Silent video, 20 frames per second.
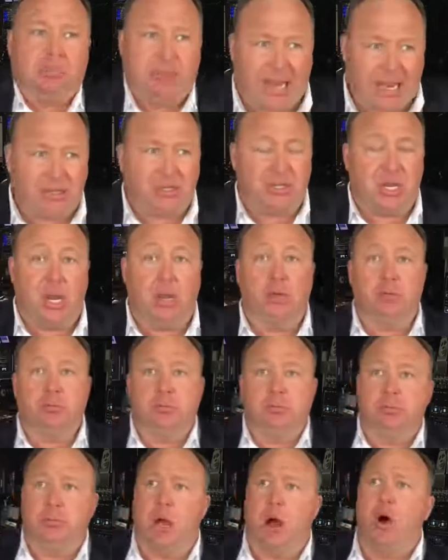And
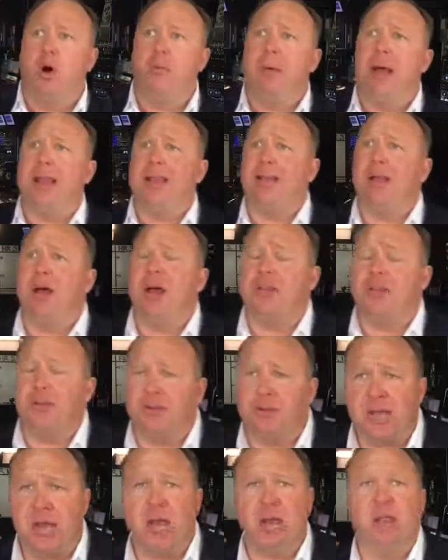so, oh my God,
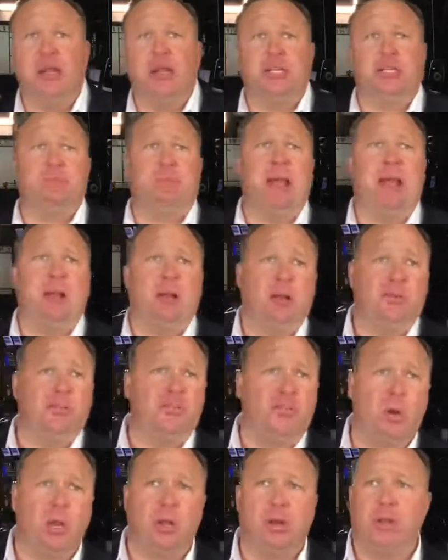you're dialing us back on
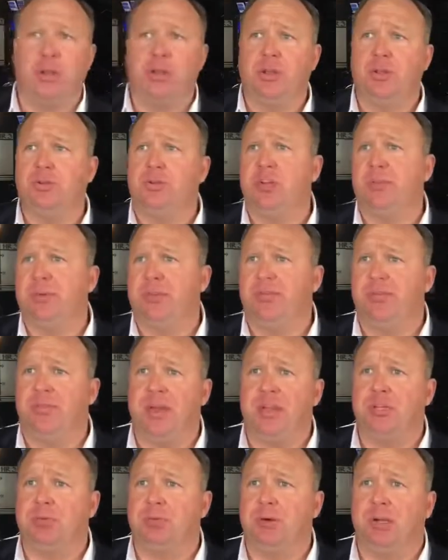Twitter and YouTube and
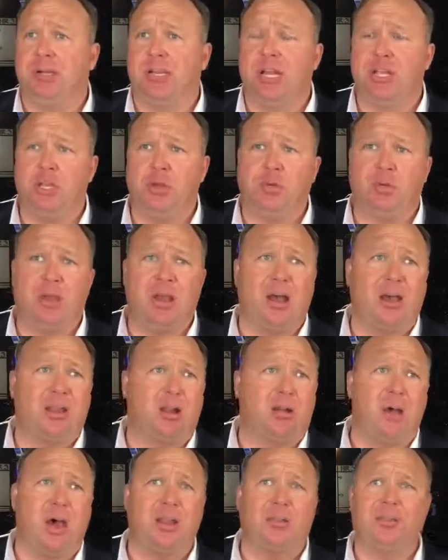Facebook, and you cut
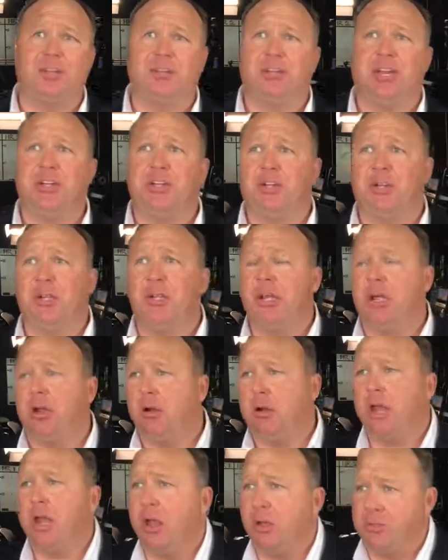our monetization a
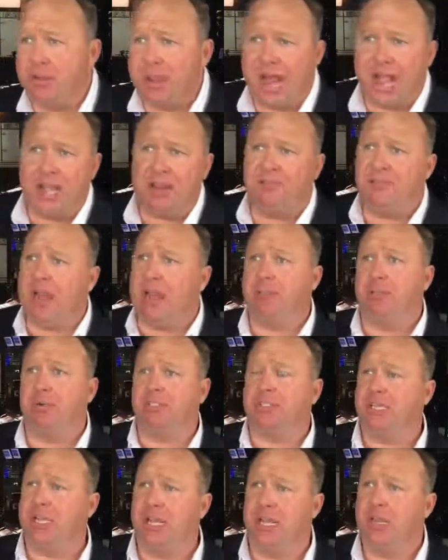year ago,
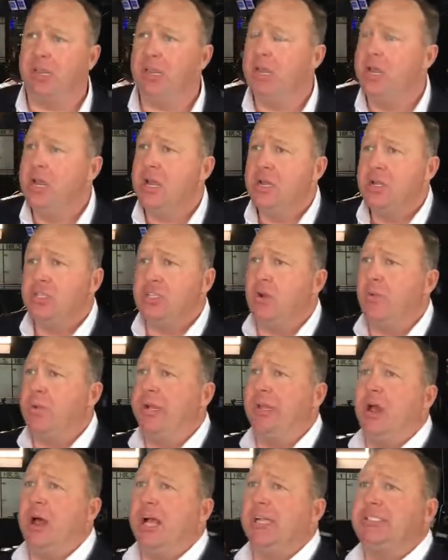95%. So
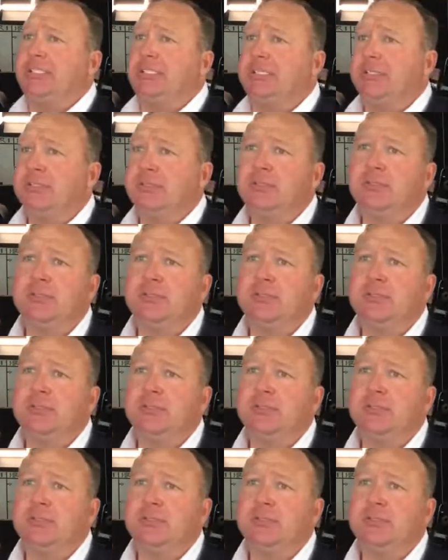we lost